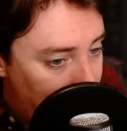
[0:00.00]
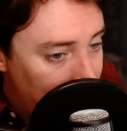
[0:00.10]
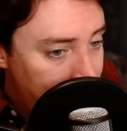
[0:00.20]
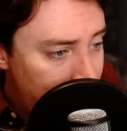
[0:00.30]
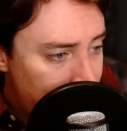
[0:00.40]

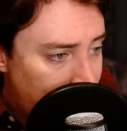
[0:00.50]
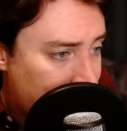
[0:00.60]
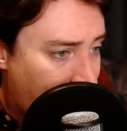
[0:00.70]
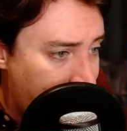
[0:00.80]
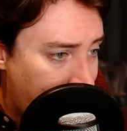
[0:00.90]
lived and things
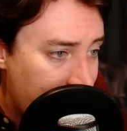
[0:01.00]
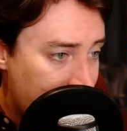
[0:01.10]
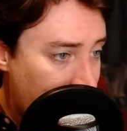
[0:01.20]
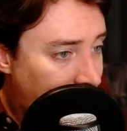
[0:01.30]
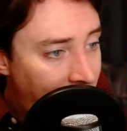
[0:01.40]
like that. And then
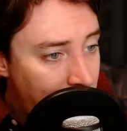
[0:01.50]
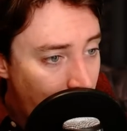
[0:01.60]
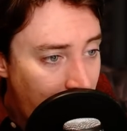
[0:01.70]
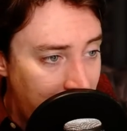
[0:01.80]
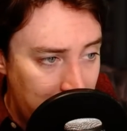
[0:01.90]
I came
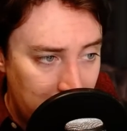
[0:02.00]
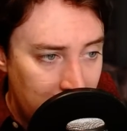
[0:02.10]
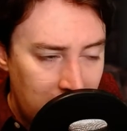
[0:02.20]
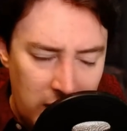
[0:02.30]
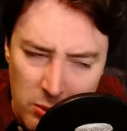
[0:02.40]
away, but
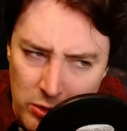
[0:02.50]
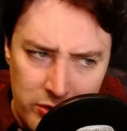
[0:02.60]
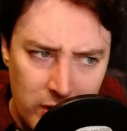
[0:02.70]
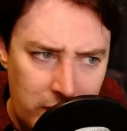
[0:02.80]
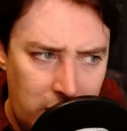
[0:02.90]
he wasn't
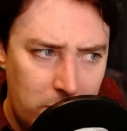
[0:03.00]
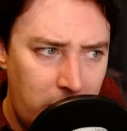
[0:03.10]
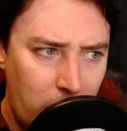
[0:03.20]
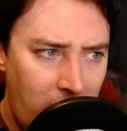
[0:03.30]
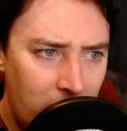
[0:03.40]
looking a bit
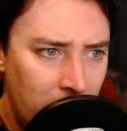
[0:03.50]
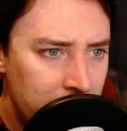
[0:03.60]
well.